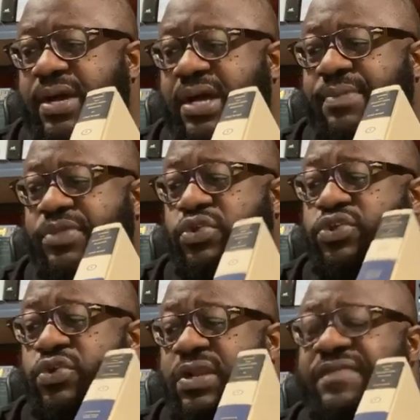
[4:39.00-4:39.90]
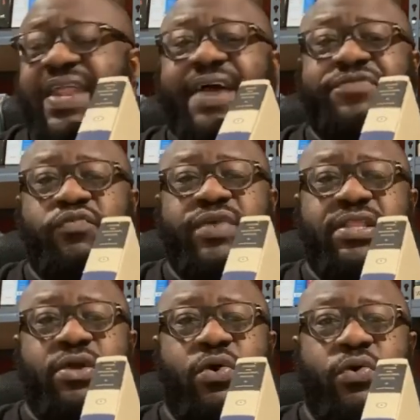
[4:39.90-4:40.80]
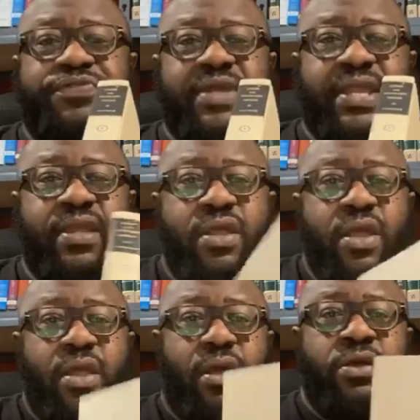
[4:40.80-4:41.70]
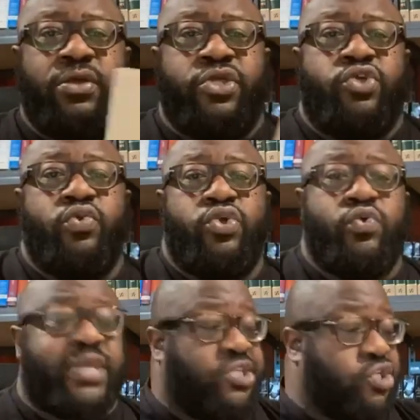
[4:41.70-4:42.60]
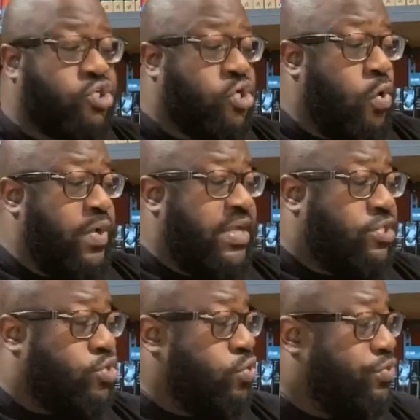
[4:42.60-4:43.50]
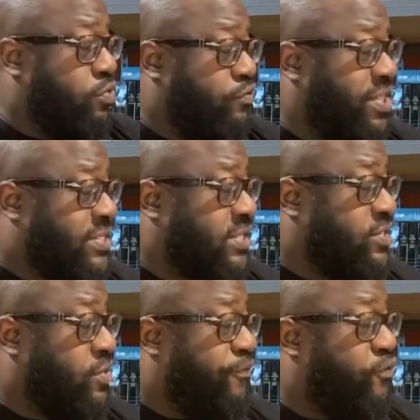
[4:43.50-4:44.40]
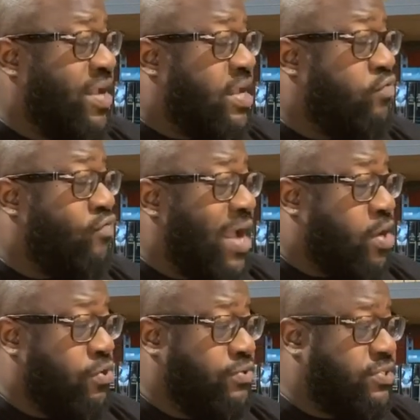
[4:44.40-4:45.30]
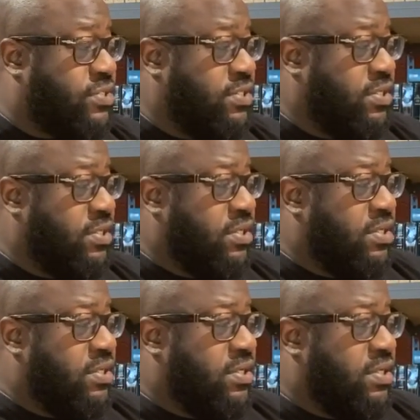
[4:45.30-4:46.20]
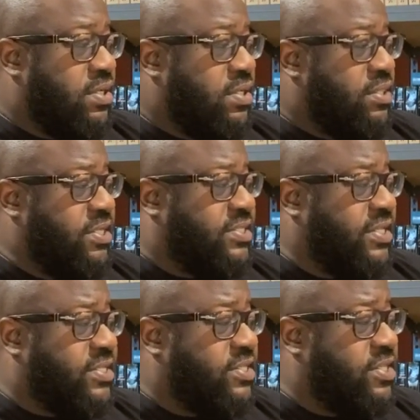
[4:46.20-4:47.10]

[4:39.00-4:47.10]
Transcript: You don't even have to read the whole thing. You can just go into this is the freaking records. This is